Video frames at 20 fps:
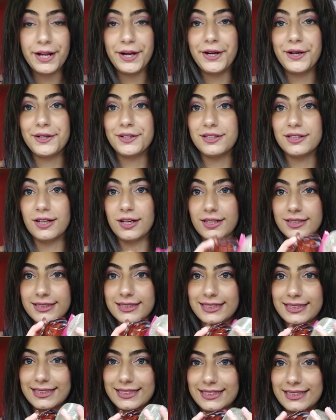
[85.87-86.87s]
Hair
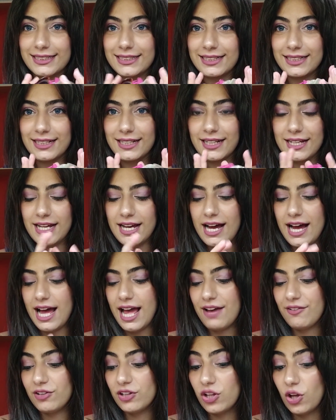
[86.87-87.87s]
claws. I
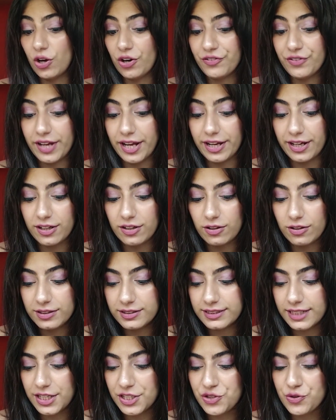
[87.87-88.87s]
have a lot of hair
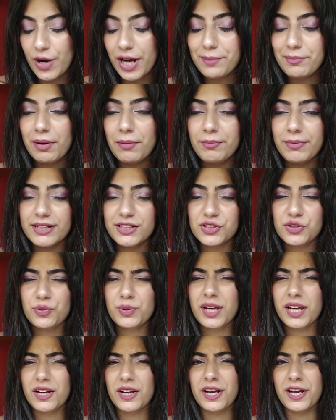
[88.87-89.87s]
claws. I tried my best to
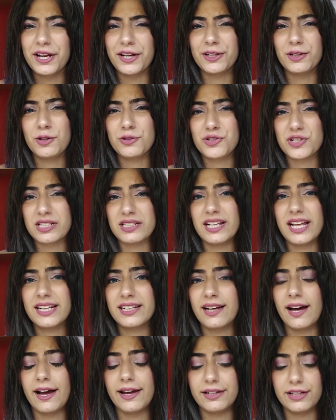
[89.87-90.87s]
get a hair claw just
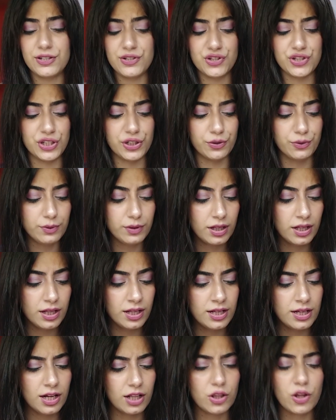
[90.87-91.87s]
like Nayeon and Jihyo.
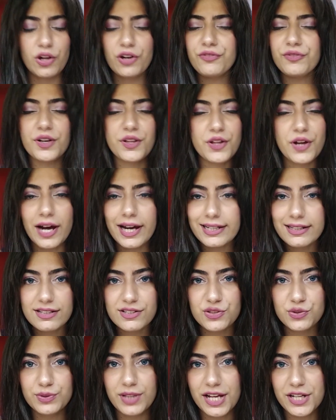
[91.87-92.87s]
A lot of other
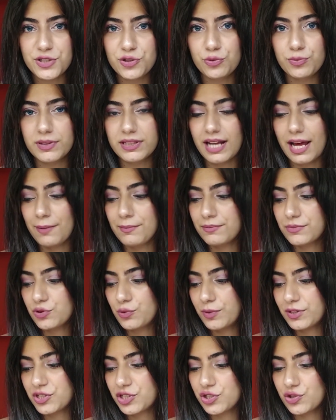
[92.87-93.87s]
idols do that too, but I'm
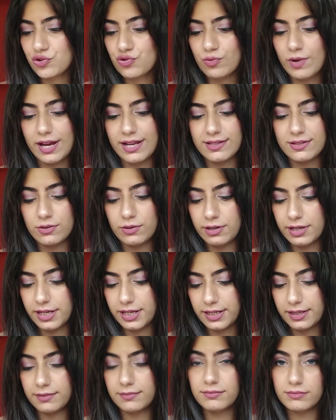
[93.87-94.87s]
too much into Twice, so I
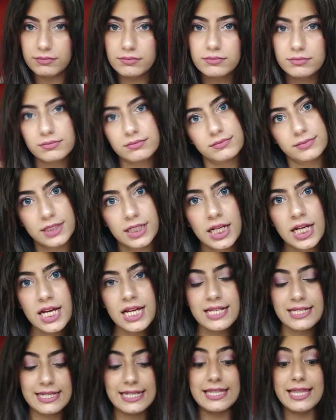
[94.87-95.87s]

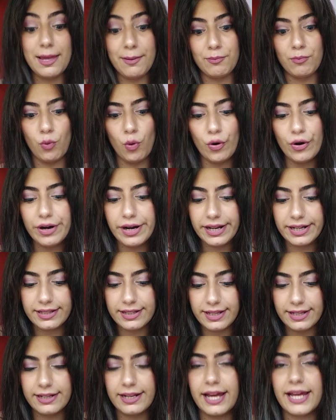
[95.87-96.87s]
see them more
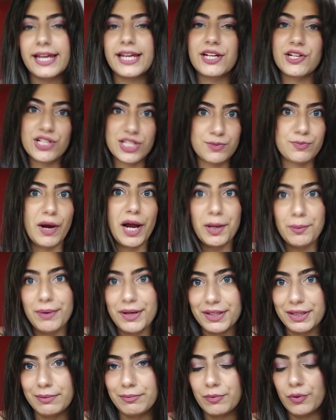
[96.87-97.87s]
and then I get inspired
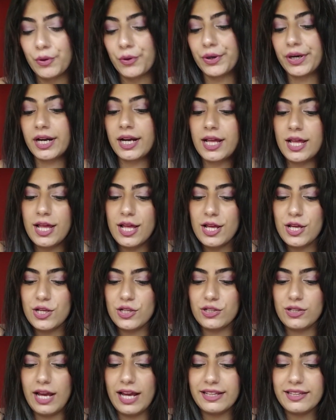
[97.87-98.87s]
by them more.
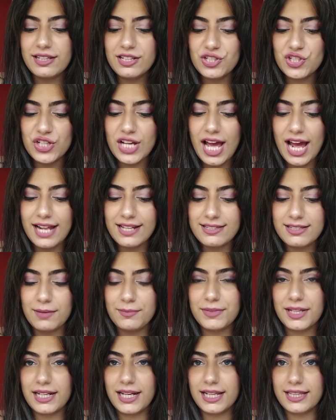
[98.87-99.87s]
I think she had
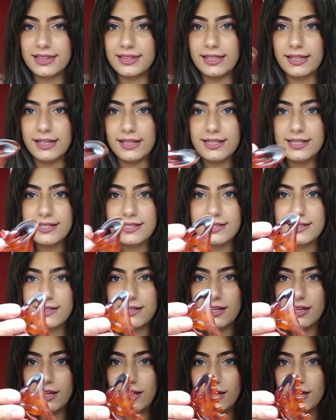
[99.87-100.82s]
something like this.